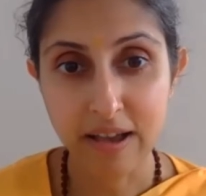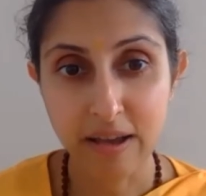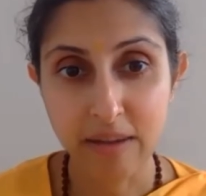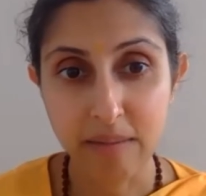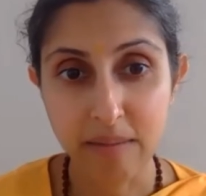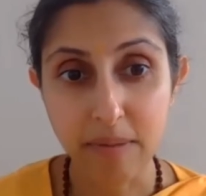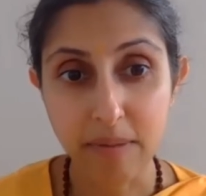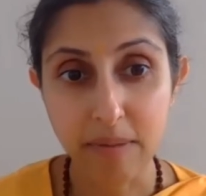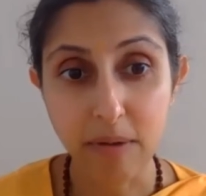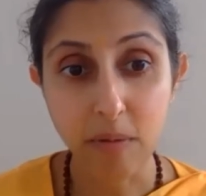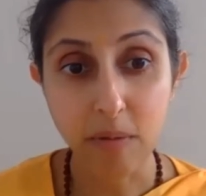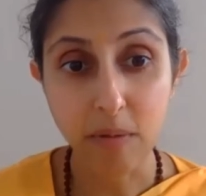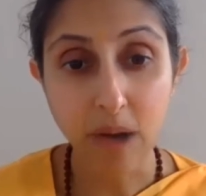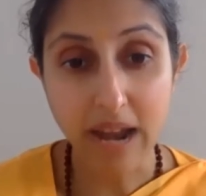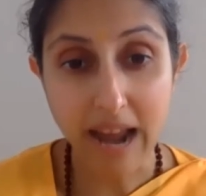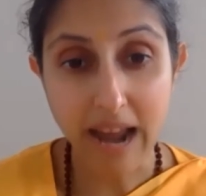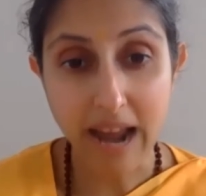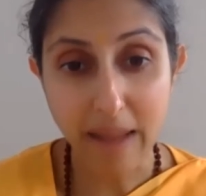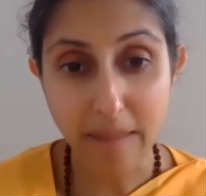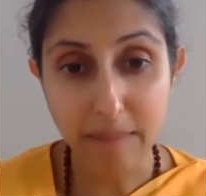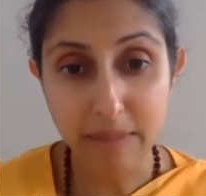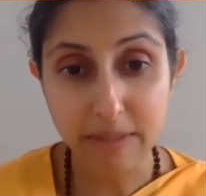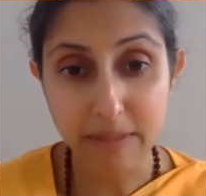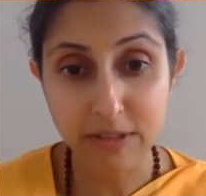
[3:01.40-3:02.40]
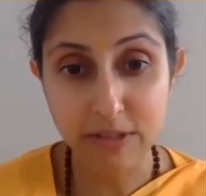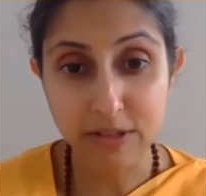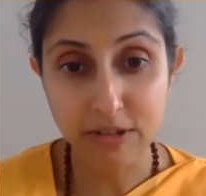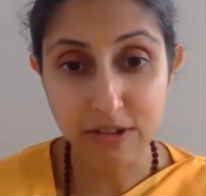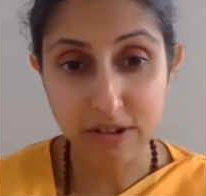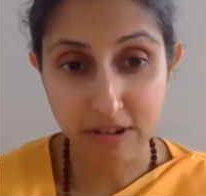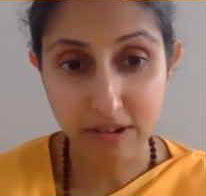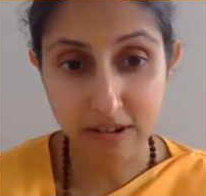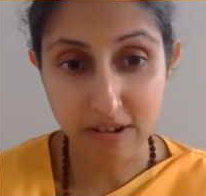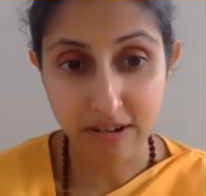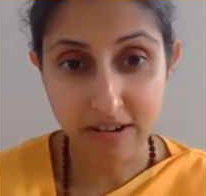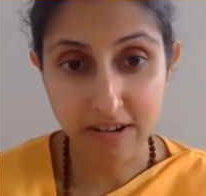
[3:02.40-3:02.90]
But what happened to
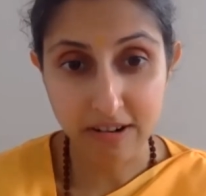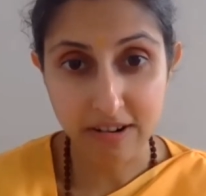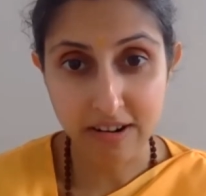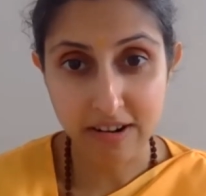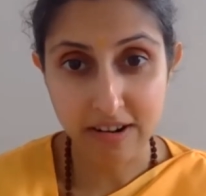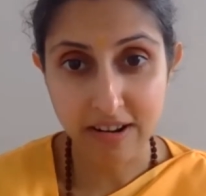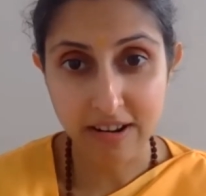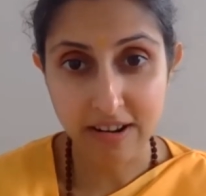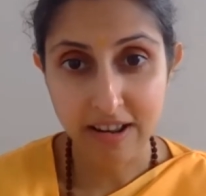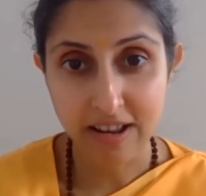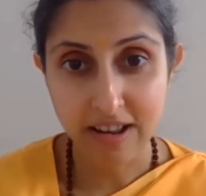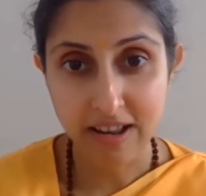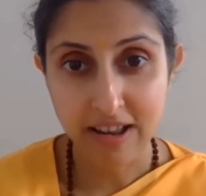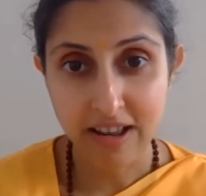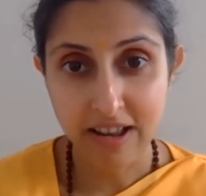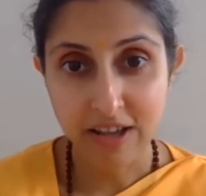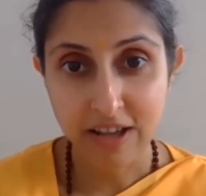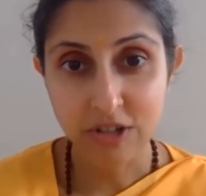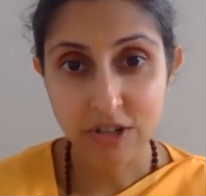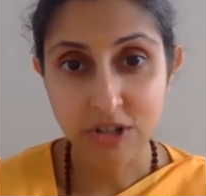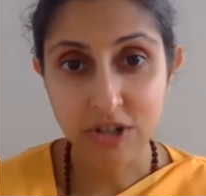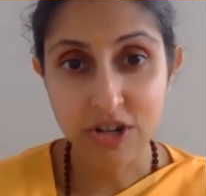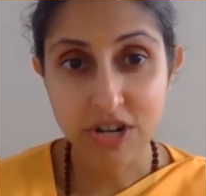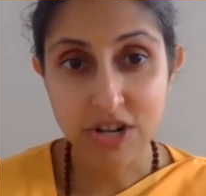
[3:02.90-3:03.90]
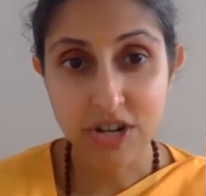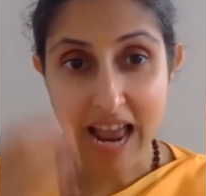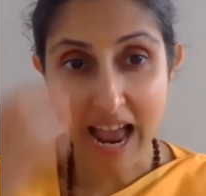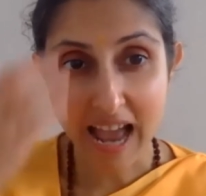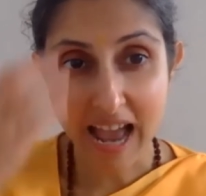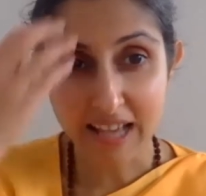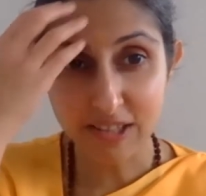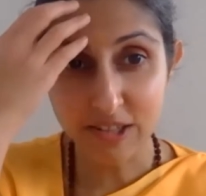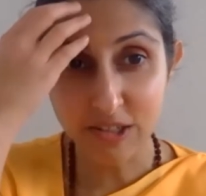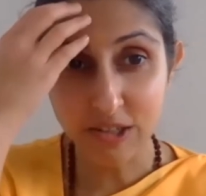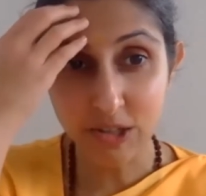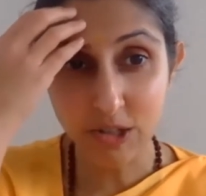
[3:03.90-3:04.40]
her? She
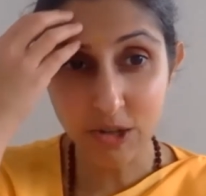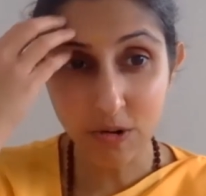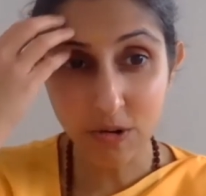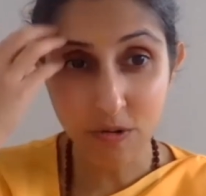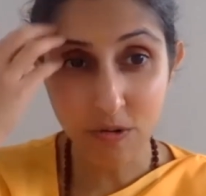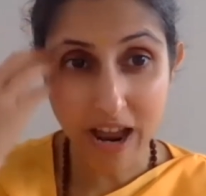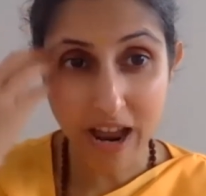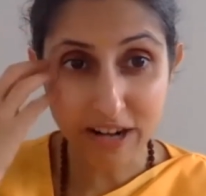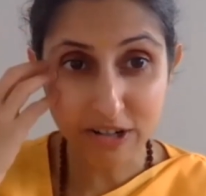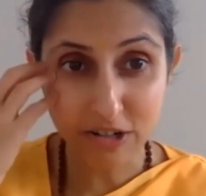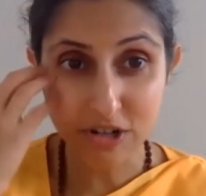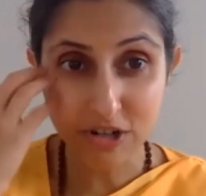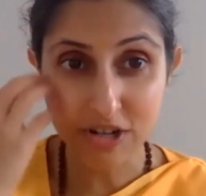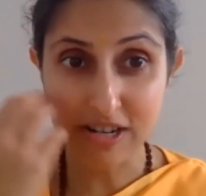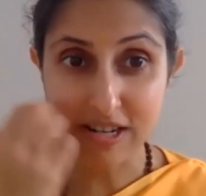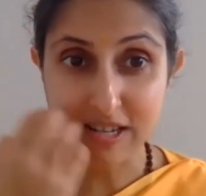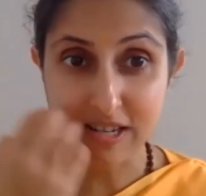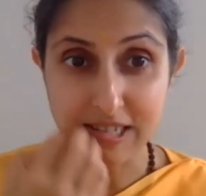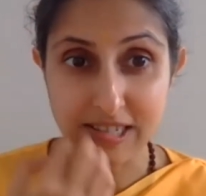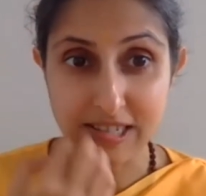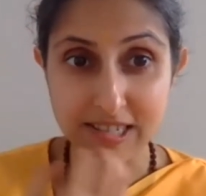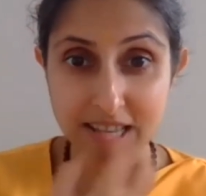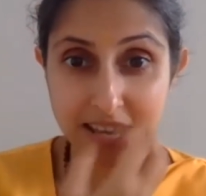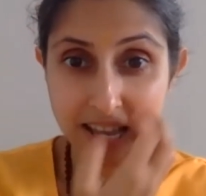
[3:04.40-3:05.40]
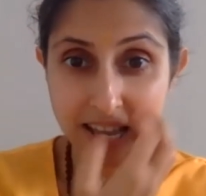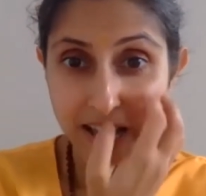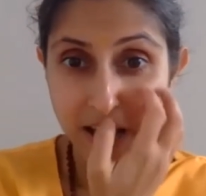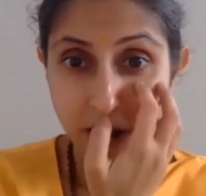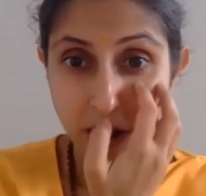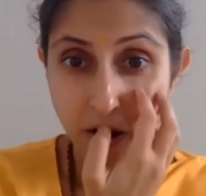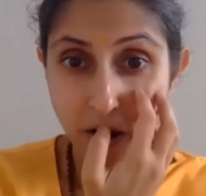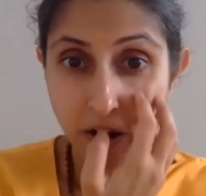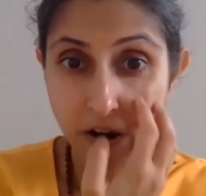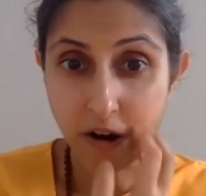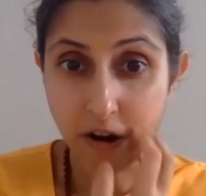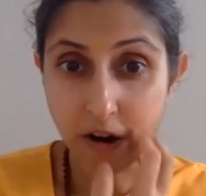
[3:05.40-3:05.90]
had scratches
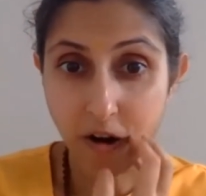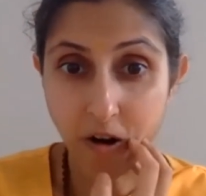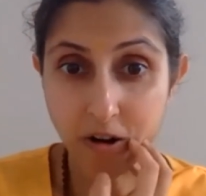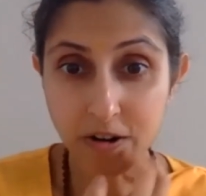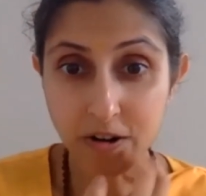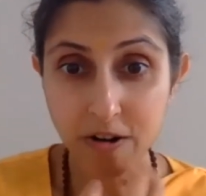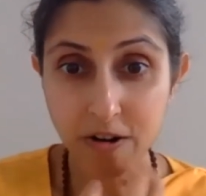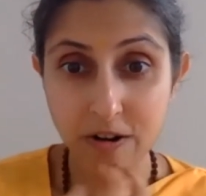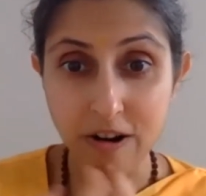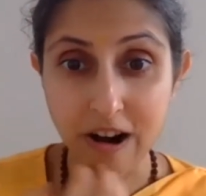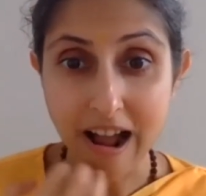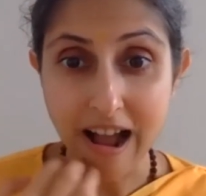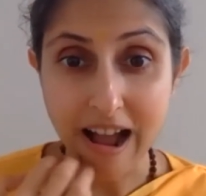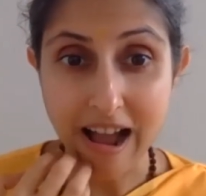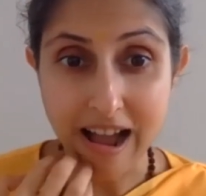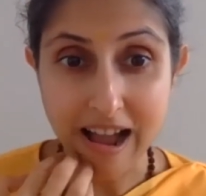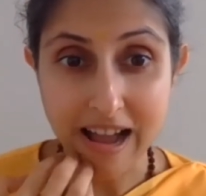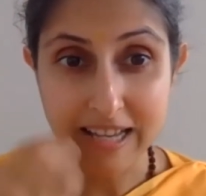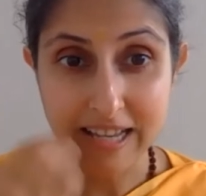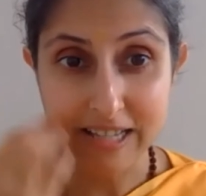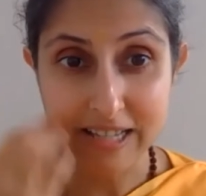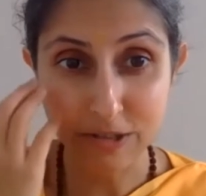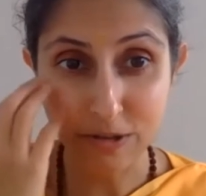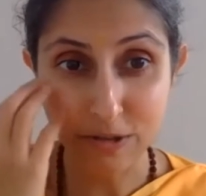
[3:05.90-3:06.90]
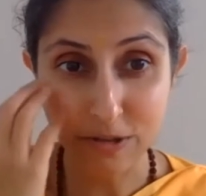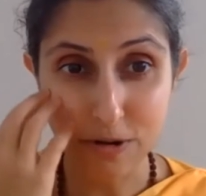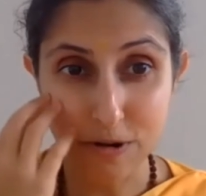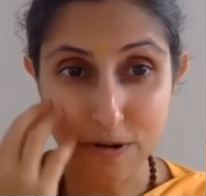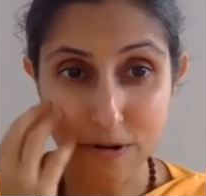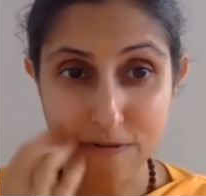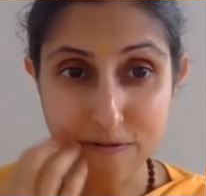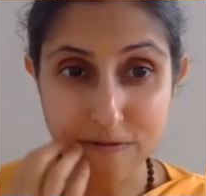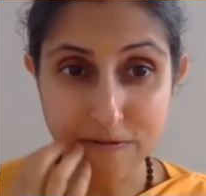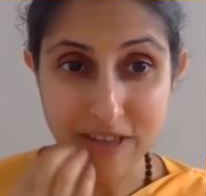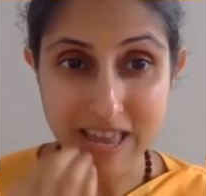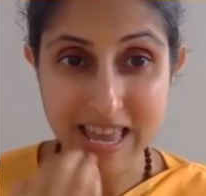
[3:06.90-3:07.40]
on her eyes, on her
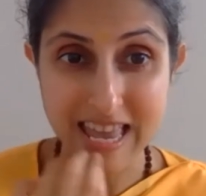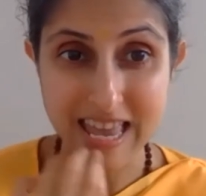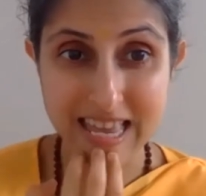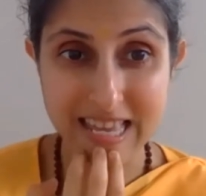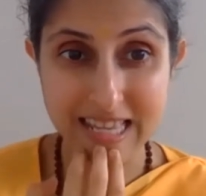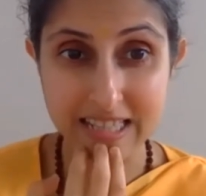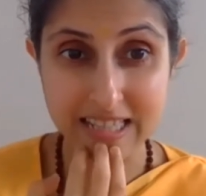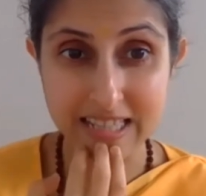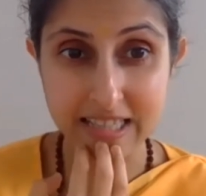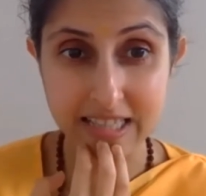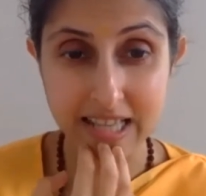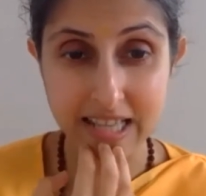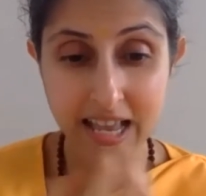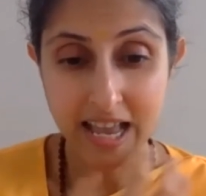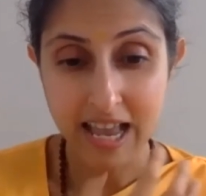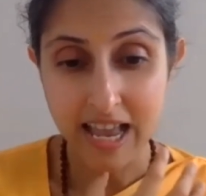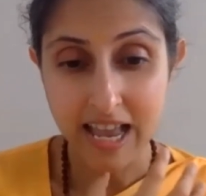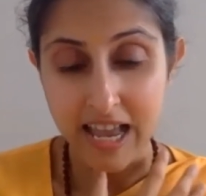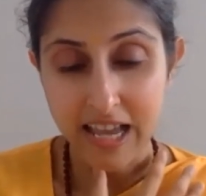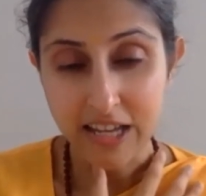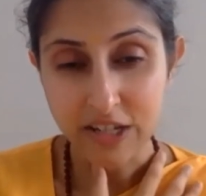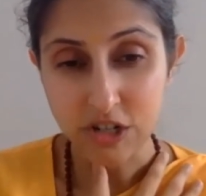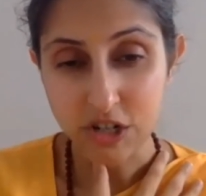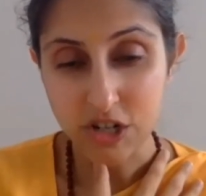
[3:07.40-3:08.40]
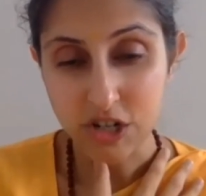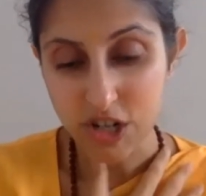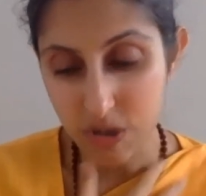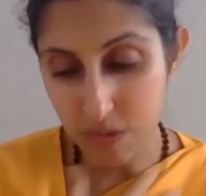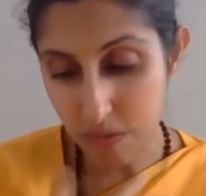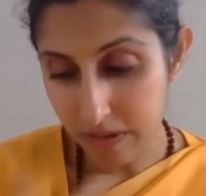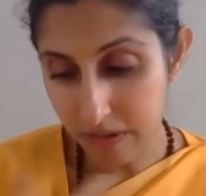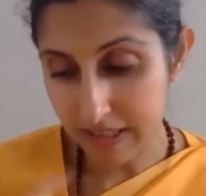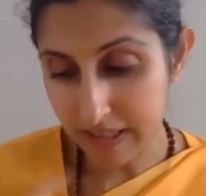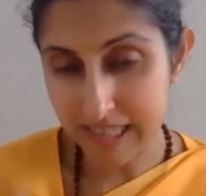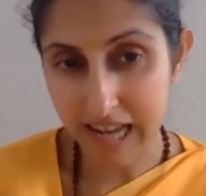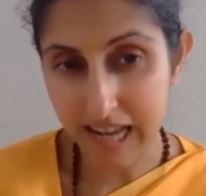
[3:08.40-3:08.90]
face, and she
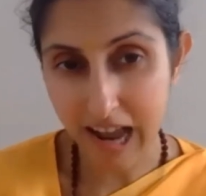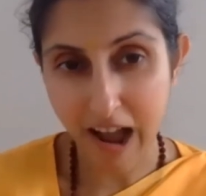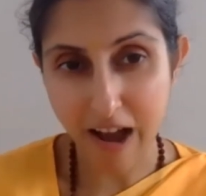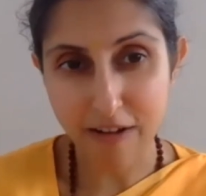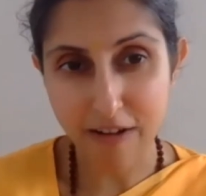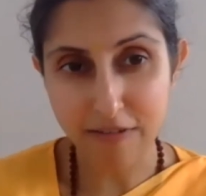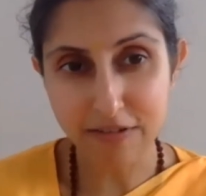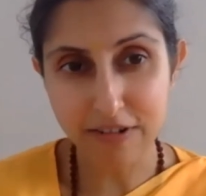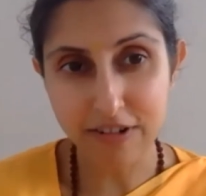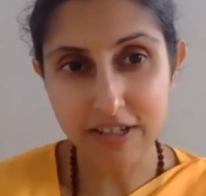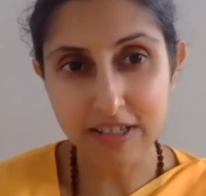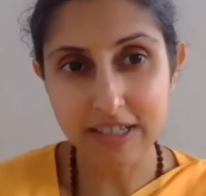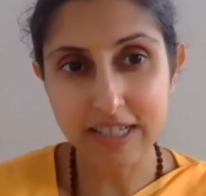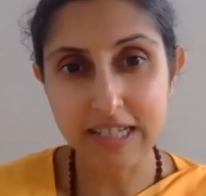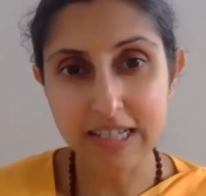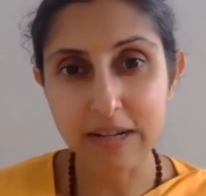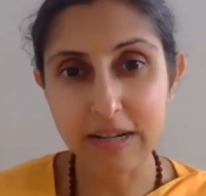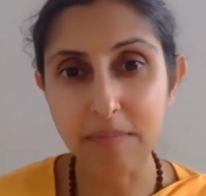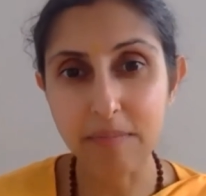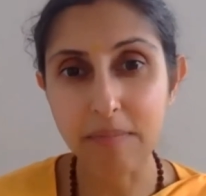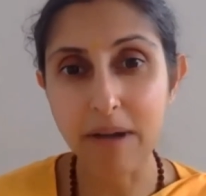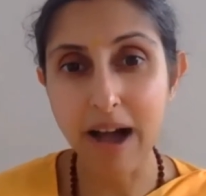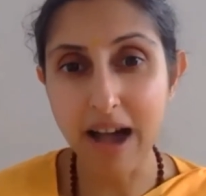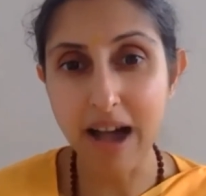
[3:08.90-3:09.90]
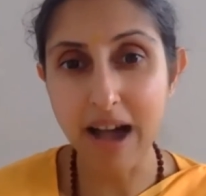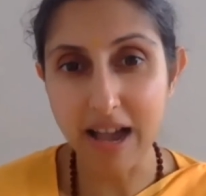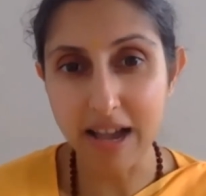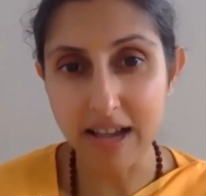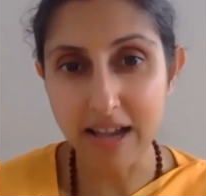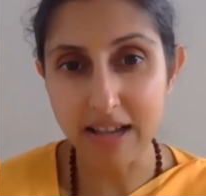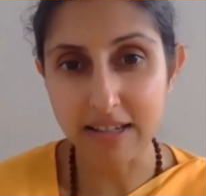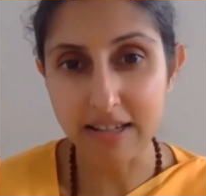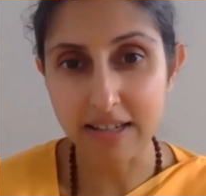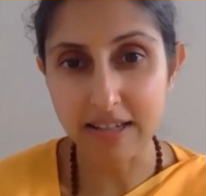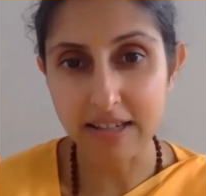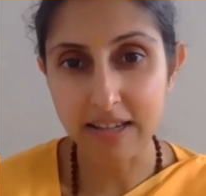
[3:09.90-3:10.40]
was covered in
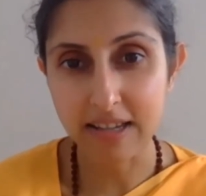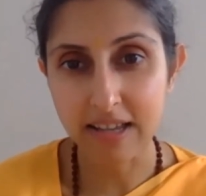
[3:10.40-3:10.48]
mud.